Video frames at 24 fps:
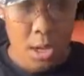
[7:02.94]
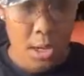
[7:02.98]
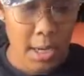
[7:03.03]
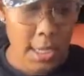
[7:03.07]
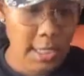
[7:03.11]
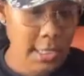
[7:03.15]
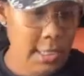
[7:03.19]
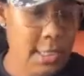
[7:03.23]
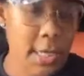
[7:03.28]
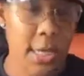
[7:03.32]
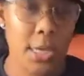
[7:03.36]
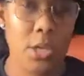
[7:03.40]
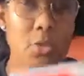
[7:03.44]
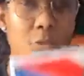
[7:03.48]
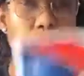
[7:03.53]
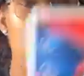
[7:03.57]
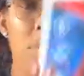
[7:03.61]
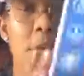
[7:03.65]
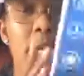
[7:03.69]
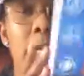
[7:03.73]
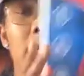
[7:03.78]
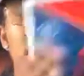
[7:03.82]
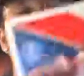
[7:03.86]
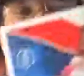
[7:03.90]
Let's say you
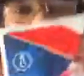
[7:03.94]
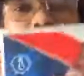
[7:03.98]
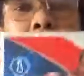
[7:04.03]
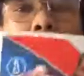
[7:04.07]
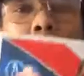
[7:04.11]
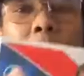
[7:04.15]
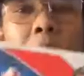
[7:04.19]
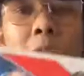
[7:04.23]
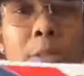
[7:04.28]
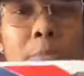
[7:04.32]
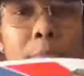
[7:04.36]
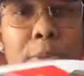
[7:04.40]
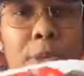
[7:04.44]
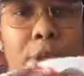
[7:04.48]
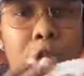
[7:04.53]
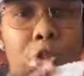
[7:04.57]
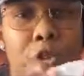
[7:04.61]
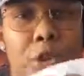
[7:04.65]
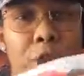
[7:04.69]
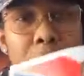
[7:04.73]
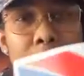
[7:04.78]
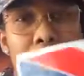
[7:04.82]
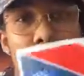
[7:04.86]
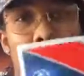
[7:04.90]
wanted to put this
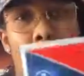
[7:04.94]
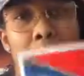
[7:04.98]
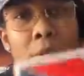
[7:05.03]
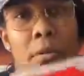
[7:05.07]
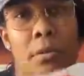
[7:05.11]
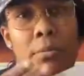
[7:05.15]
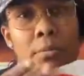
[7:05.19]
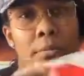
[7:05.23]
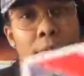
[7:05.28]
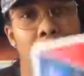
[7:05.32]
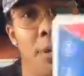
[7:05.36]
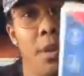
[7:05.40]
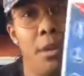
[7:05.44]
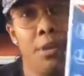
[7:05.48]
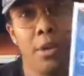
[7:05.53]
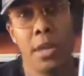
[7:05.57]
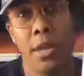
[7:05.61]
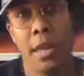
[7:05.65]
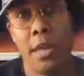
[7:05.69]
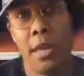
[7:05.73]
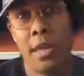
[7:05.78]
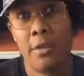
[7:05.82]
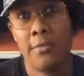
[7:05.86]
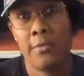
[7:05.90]
picture here on the
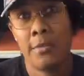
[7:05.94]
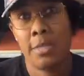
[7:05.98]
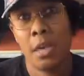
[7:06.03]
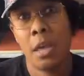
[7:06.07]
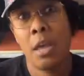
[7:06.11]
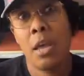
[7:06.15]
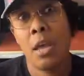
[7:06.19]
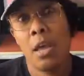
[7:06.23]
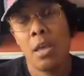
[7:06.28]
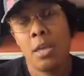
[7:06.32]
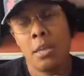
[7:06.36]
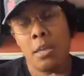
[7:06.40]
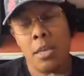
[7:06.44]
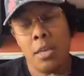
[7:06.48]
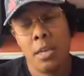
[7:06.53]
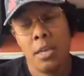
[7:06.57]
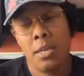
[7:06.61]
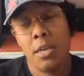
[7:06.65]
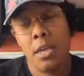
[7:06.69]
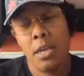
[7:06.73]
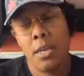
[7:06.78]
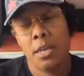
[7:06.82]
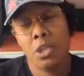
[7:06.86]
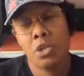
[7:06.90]
canvas,
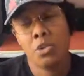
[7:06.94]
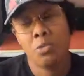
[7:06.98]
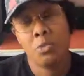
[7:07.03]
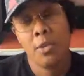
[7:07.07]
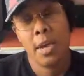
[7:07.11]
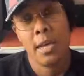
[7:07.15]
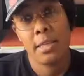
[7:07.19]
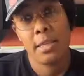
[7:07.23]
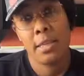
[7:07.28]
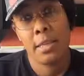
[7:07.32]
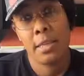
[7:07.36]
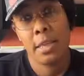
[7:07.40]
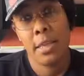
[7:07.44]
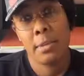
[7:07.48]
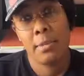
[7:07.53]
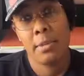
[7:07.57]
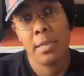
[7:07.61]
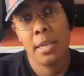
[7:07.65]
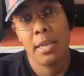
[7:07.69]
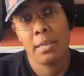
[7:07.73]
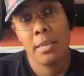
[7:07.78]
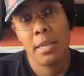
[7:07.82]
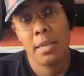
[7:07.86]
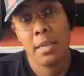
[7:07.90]
then yes, you will have to
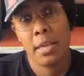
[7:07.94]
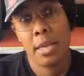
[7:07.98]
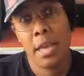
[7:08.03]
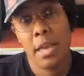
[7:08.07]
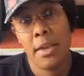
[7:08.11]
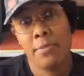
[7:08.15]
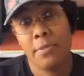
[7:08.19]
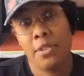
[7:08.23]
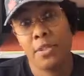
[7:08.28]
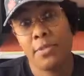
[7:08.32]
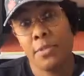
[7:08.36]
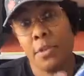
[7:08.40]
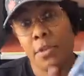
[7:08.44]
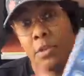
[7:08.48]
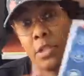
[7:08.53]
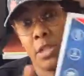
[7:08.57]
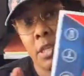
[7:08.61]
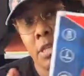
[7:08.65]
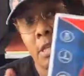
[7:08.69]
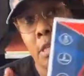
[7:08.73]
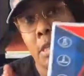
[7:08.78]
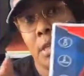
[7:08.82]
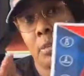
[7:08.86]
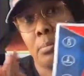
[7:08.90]
laminate that canvas first
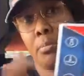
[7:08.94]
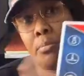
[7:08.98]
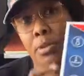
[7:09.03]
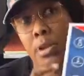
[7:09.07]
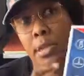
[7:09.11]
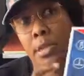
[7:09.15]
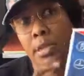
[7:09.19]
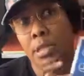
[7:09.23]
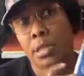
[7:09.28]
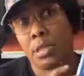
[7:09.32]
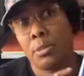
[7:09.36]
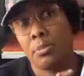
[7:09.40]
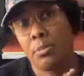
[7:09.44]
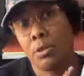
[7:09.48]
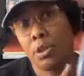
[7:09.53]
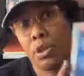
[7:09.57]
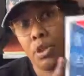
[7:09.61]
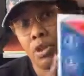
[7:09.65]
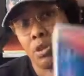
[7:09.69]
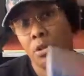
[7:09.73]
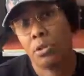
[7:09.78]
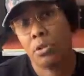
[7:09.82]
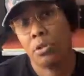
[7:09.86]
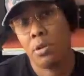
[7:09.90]
and then press this
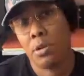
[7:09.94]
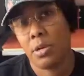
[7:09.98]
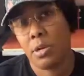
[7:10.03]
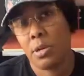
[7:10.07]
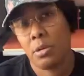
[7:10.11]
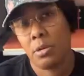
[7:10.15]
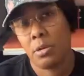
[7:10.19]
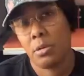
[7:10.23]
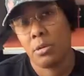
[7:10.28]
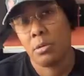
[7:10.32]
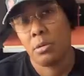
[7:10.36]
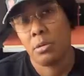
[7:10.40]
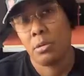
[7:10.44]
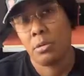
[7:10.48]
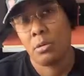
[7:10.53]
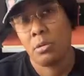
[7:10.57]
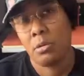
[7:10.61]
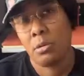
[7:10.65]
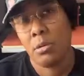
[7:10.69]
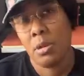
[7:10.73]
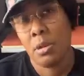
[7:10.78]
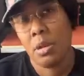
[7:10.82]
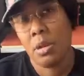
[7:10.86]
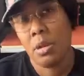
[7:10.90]
picture on there.
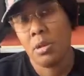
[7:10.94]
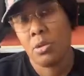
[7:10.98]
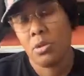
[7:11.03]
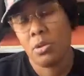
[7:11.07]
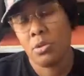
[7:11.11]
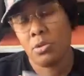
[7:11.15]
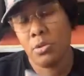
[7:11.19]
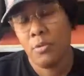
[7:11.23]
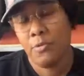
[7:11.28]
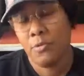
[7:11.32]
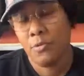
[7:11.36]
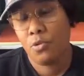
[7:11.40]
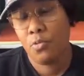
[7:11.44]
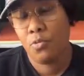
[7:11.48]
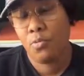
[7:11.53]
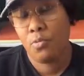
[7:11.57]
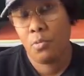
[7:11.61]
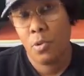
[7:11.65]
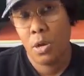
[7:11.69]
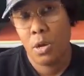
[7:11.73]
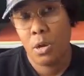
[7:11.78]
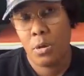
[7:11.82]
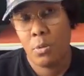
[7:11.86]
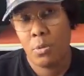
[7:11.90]
So if you
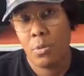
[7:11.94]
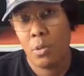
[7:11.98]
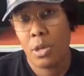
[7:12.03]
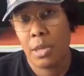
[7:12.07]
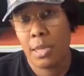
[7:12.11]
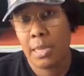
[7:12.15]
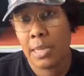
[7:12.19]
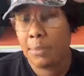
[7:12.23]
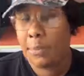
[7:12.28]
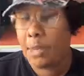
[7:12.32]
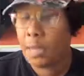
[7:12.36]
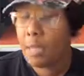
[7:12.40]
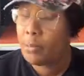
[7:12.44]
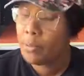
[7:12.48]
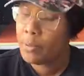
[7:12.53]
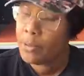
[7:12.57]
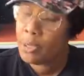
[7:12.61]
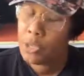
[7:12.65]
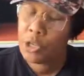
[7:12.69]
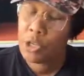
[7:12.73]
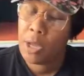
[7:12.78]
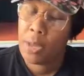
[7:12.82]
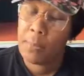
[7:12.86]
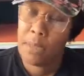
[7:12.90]
want to laminate a
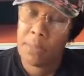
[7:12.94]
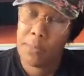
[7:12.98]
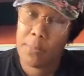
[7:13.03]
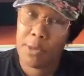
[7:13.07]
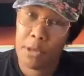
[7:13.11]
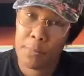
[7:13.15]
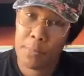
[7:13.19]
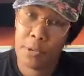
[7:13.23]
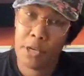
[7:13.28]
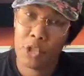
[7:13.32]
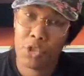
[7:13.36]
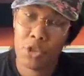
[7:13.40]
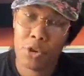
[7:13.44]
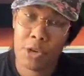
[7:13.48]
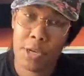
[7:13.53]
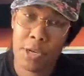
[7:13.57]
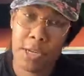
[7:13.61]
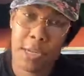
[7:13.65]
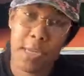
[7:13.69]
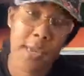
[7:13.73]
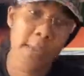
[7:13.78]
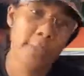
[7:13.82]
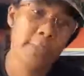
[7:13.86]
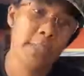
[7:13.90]
picture, put a picture on
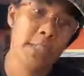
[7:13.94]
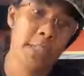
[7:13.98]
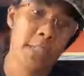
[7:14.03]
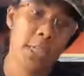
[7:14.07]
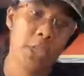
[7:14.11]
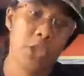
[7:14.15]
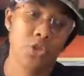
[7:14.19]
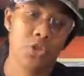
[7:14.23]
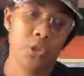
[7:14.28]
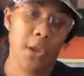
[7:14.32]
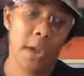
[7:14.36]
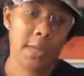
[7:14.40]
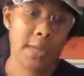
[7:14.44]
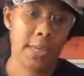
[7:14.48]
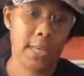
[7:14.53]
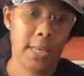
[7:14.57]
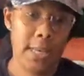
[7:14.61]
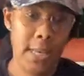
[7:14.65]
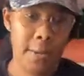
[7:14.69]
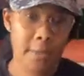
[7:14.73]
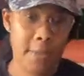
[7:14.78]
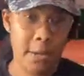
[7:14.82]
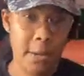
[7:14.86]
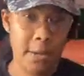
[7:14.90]
the canvas, yes, you'll have to
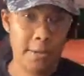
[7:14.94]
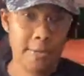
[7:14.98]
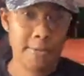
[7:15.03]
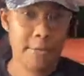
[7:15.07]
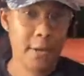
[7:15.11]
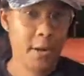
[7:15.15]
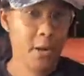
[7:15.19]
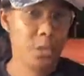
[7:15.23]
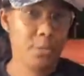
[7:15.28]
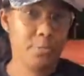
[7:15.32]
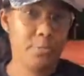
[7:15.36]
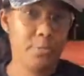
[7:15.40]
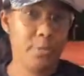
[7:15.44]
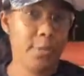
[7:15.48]
laminate first.